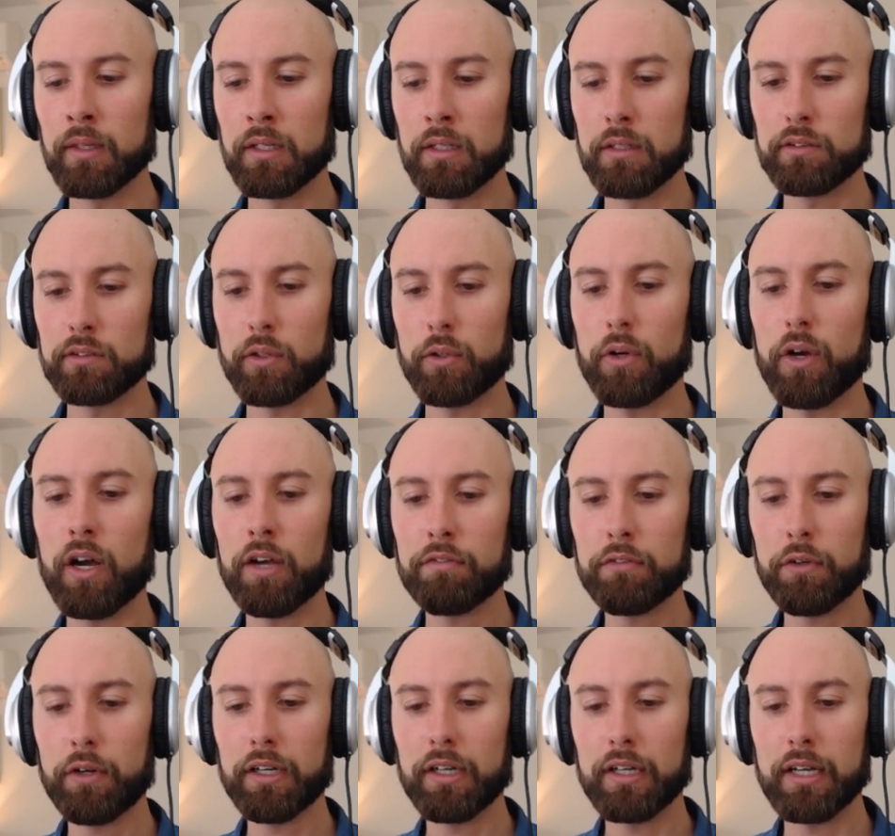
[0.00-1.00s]
So I've
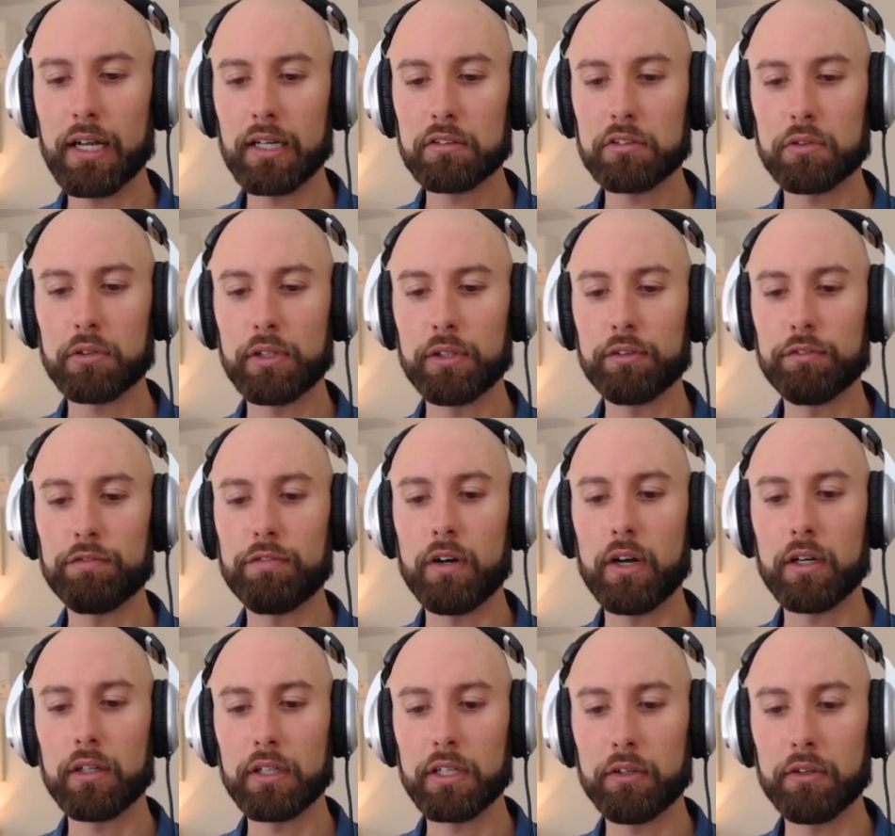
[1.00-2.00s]
created an extra little
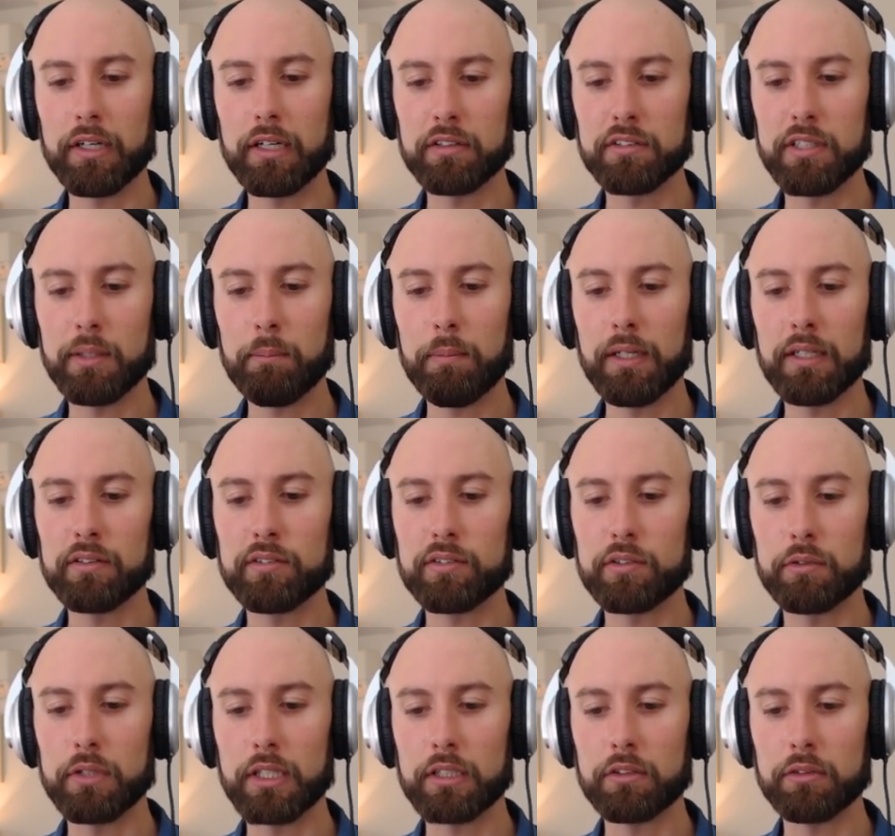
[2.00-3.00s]
file here in our templates
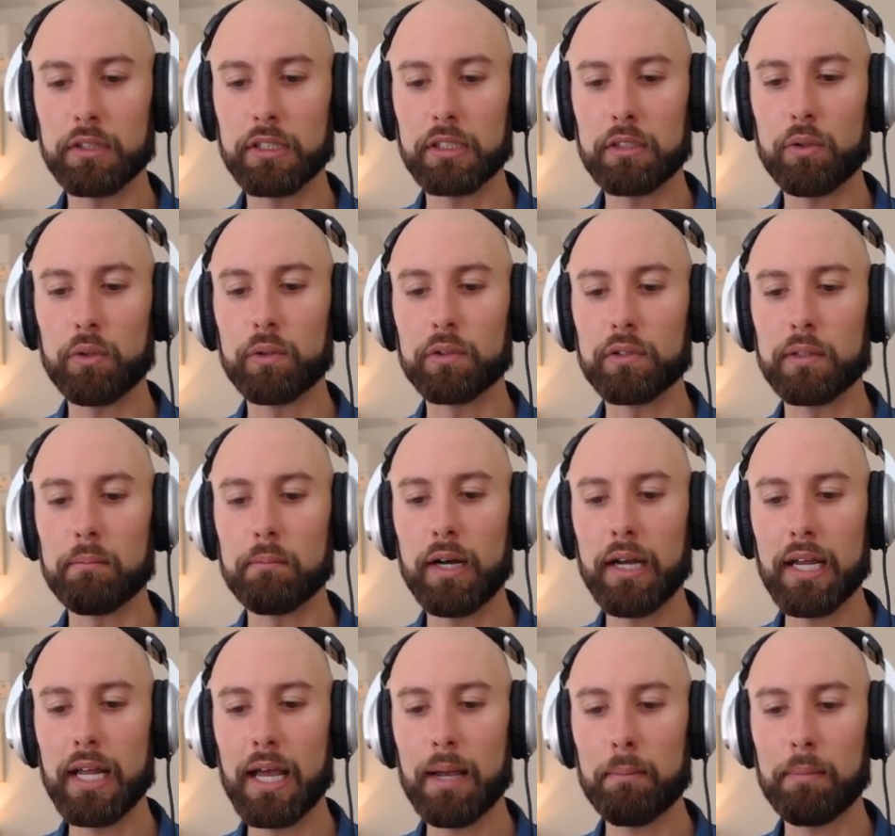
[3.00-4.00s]
directory called
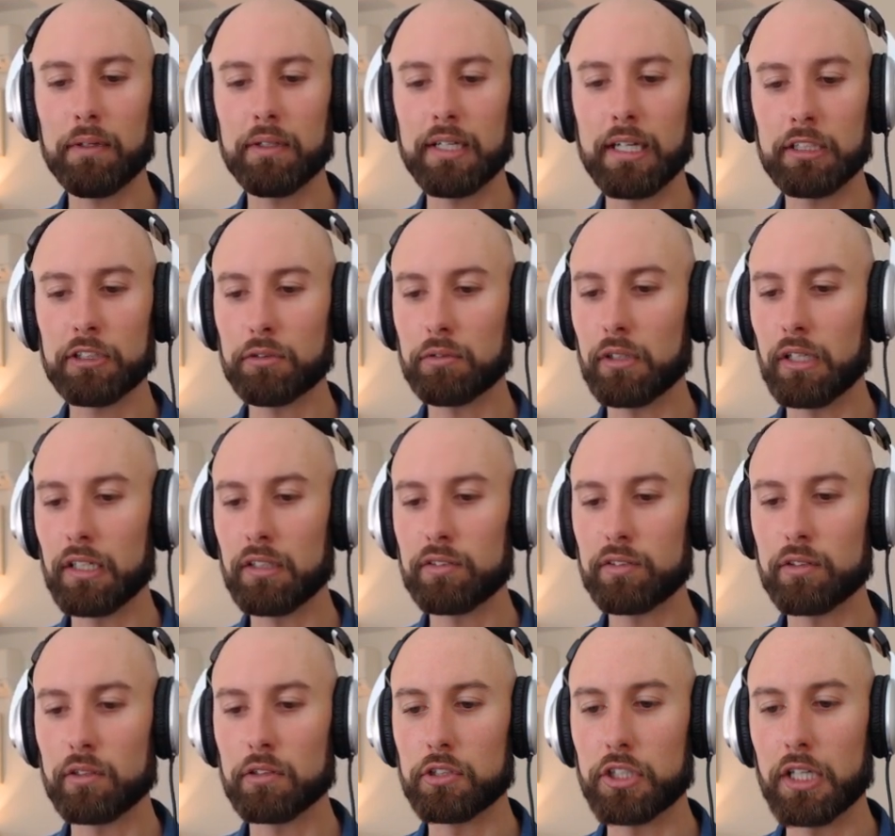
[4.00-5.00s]

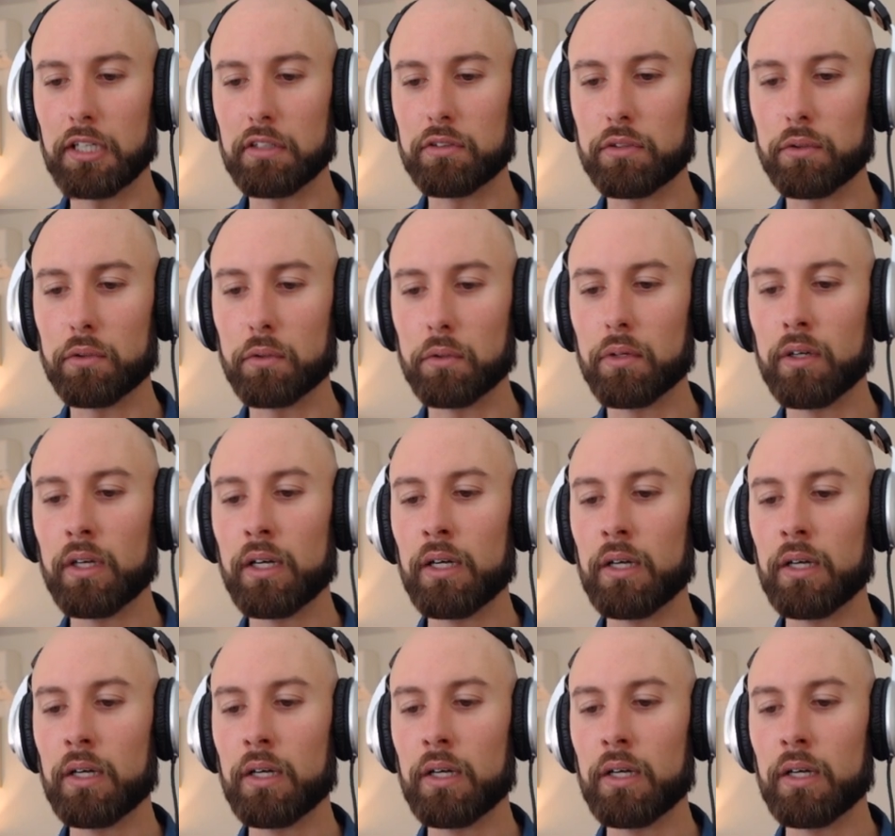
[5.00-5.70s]
myapp-release.j2,